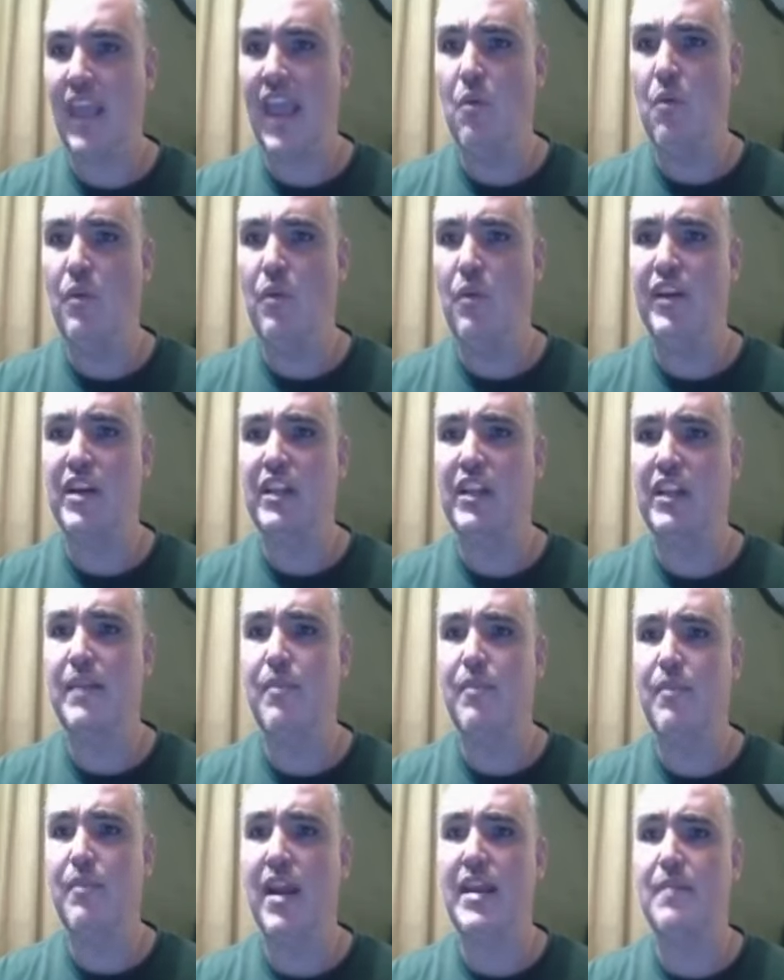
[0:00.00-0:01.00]
And with the
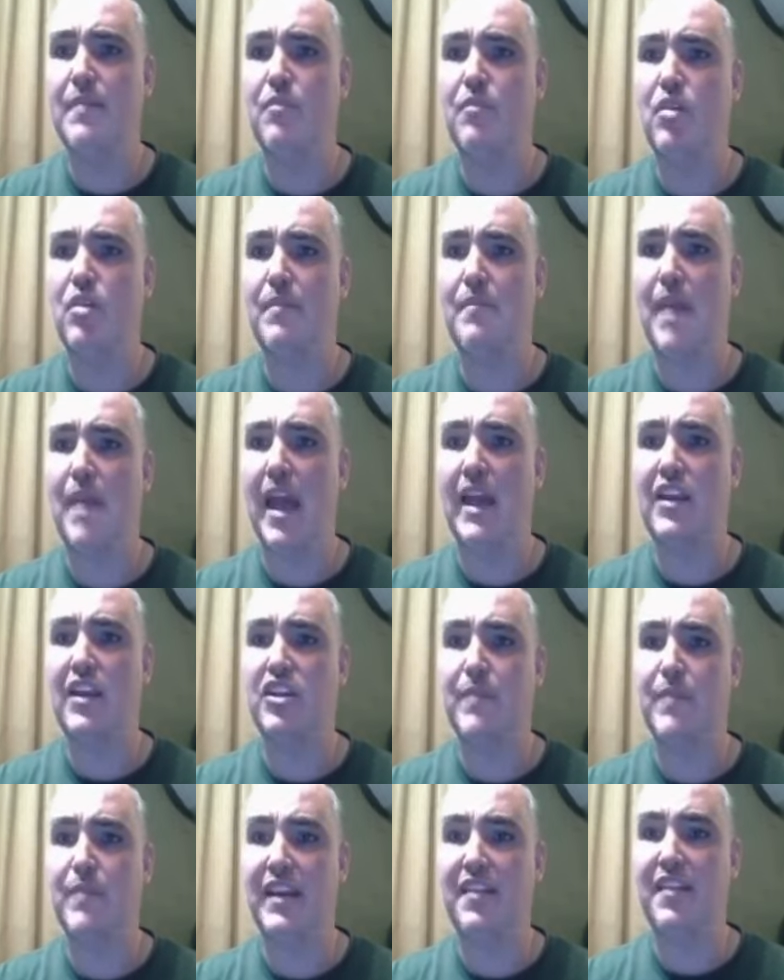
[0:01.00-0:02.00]
Calibre ebook
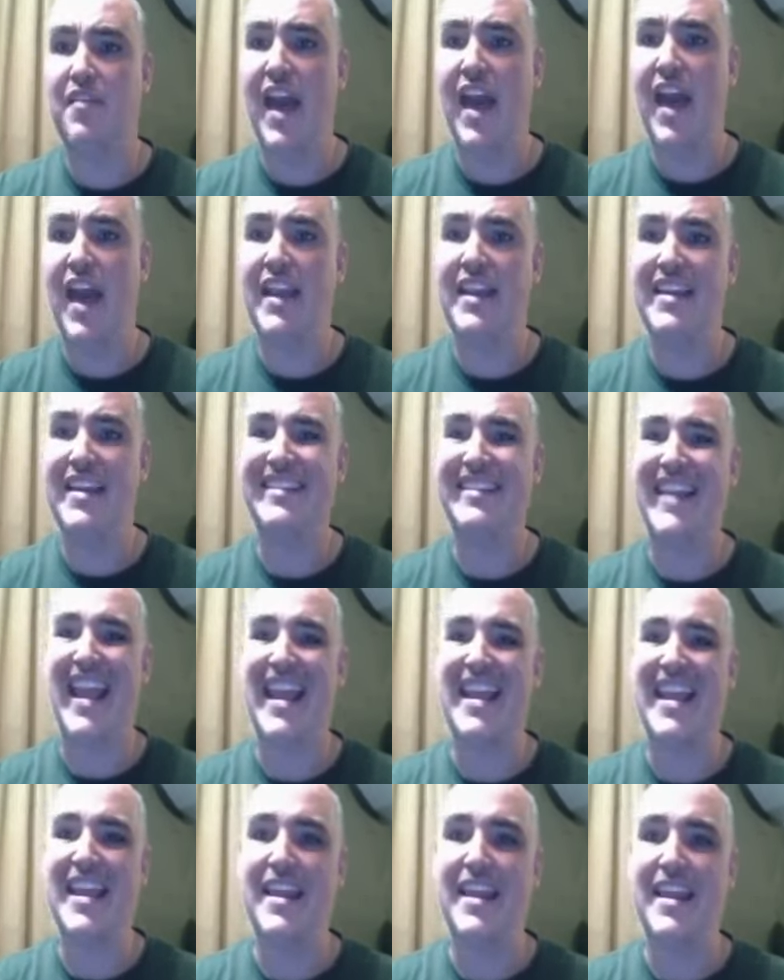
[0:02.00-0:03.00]
management, that is
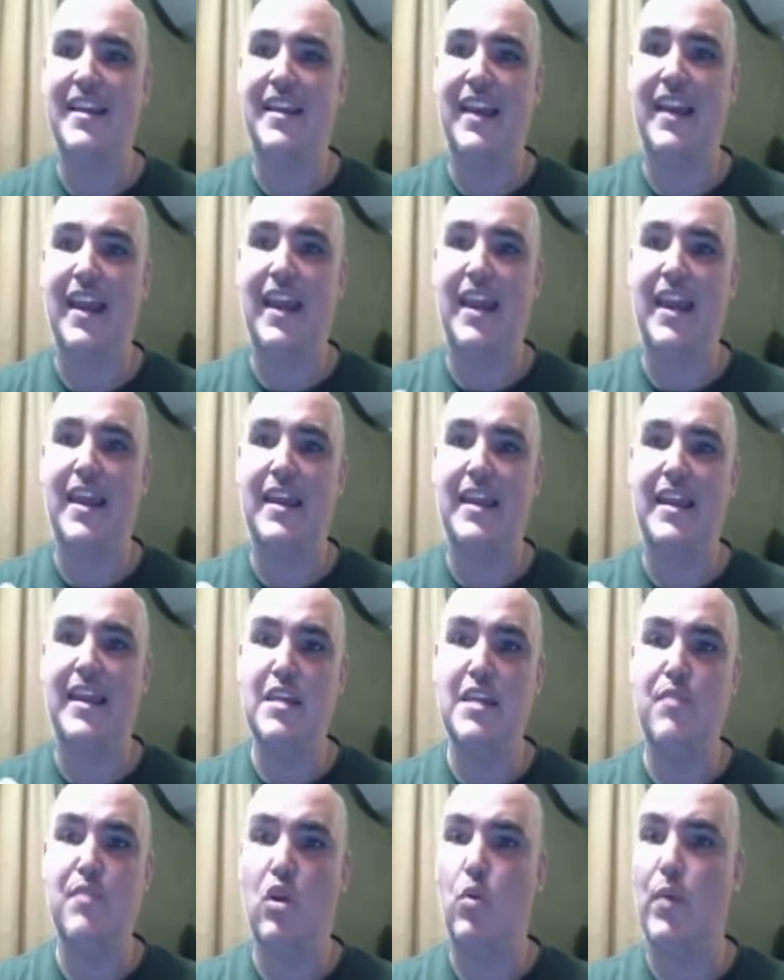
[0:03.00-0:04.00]
a, a
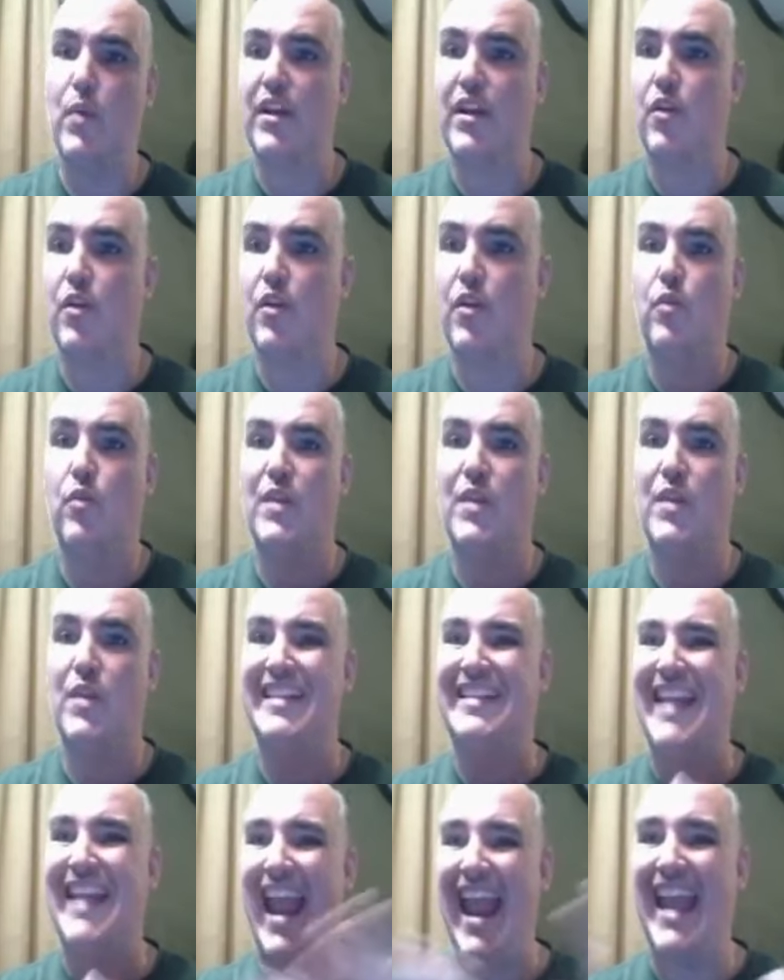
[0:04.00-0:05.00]
ebook reader that
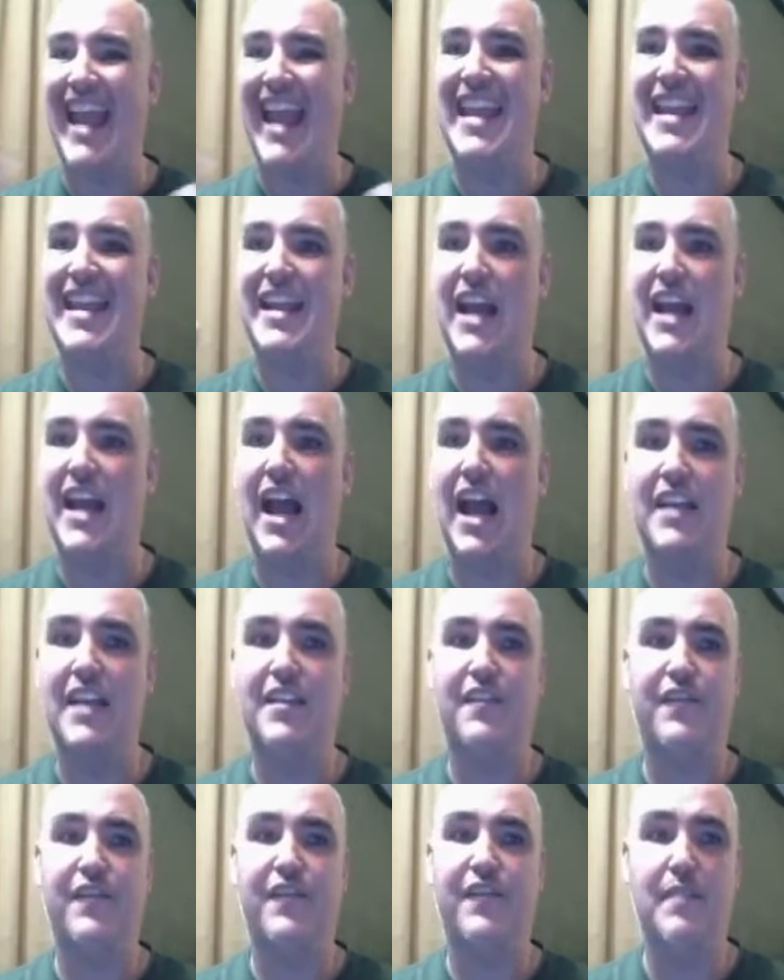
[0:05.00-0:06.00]
reads any
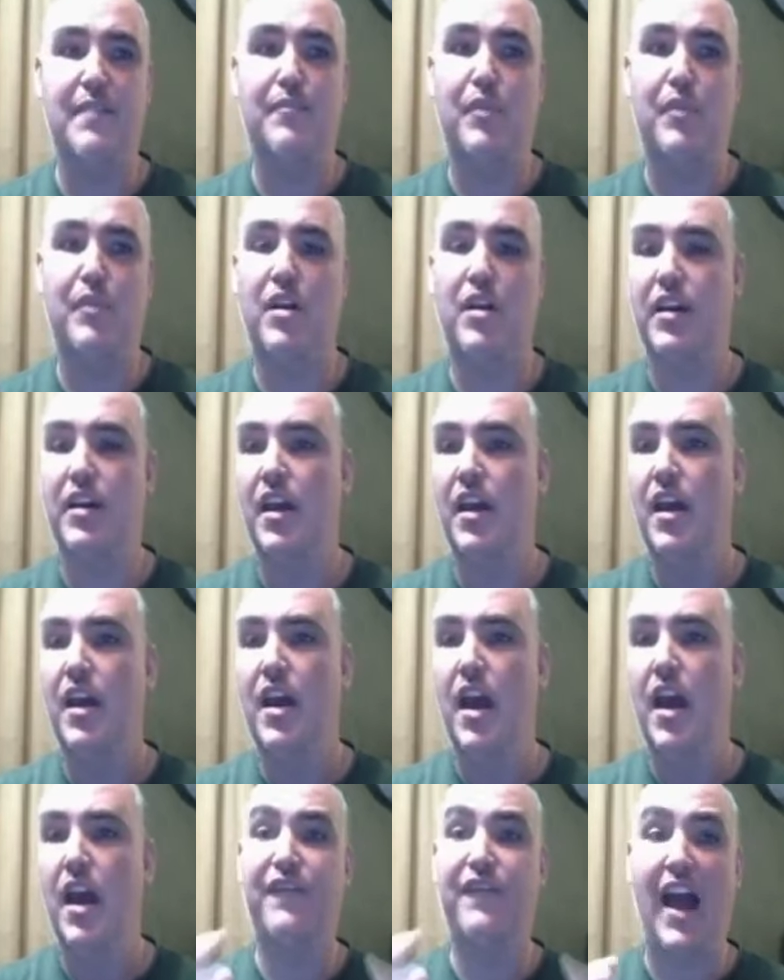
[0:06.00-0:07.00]
kind of ebook
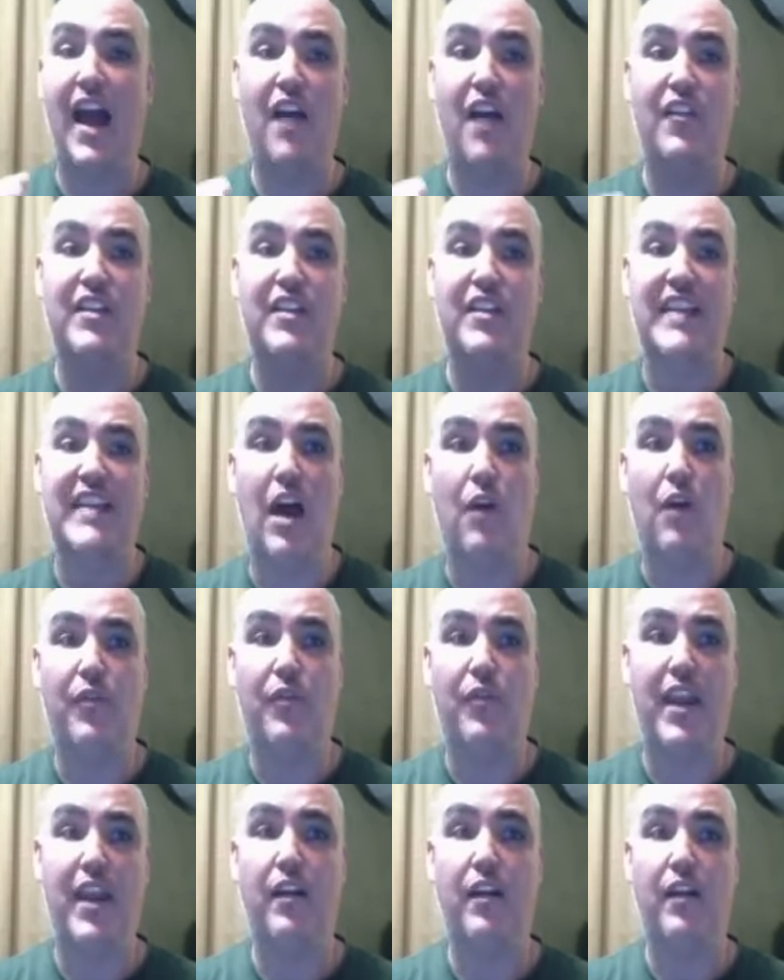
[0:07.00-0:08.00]
file that's
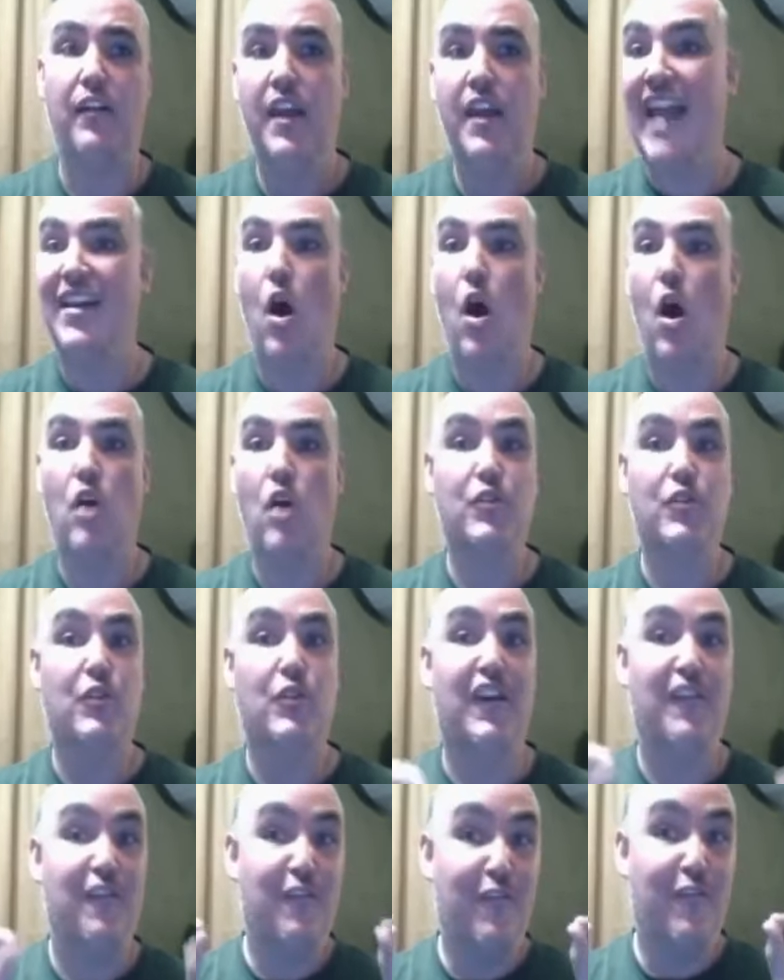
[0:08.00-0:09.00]
out there. It also
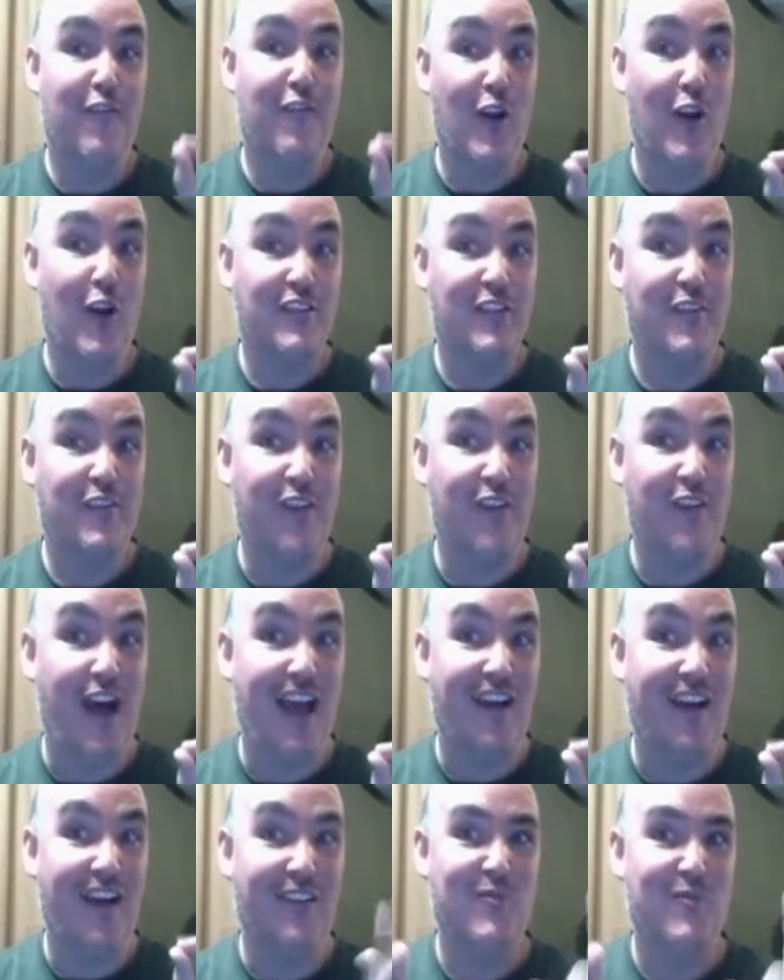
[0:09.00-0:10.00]
converts
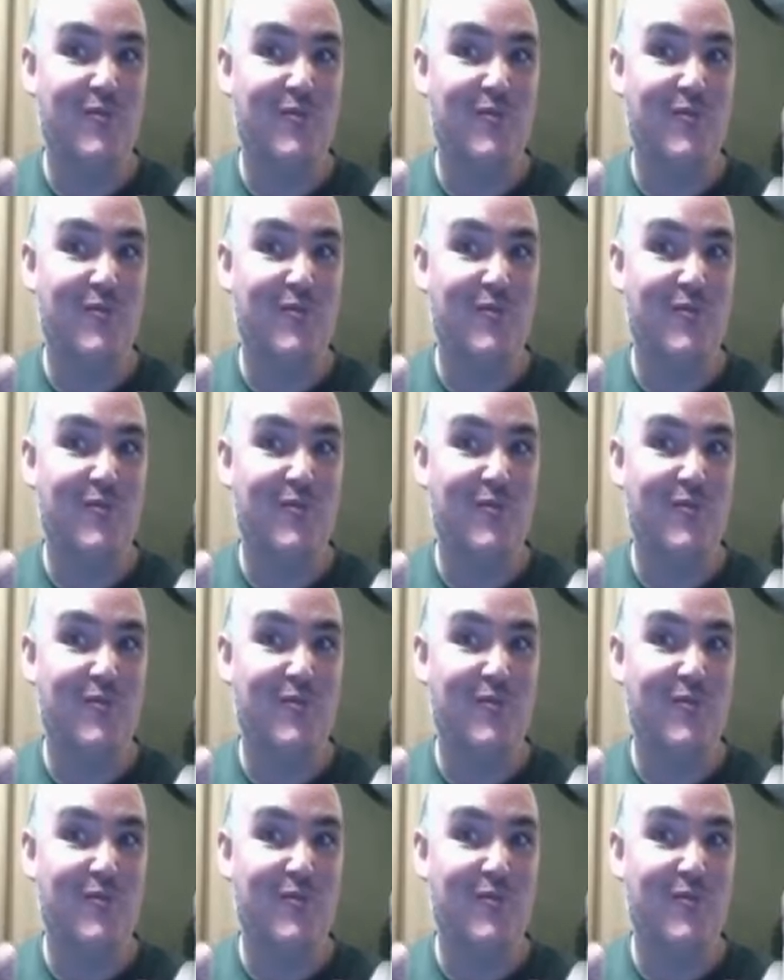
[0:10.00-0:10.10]
files,